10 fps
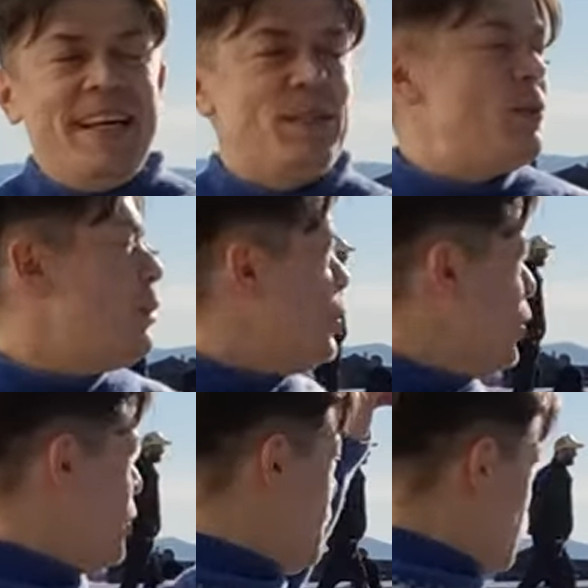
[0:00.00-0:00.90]
Is to
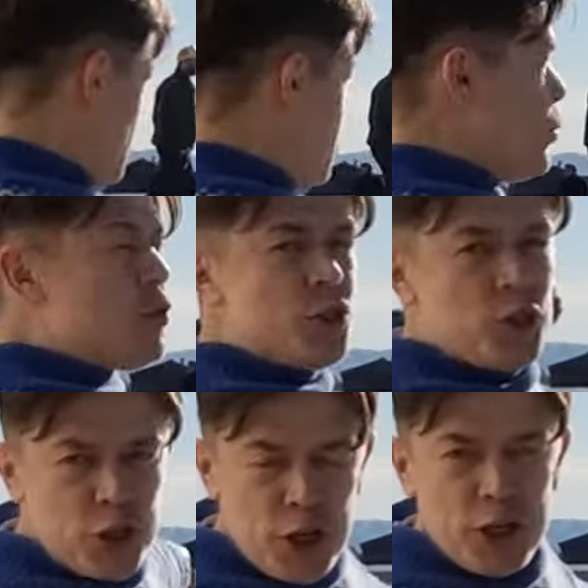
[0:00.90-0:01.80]
go to
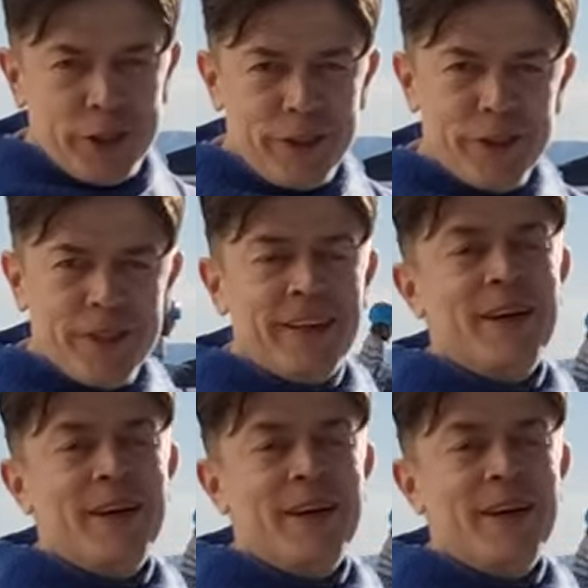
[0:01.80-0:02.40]
Sweden.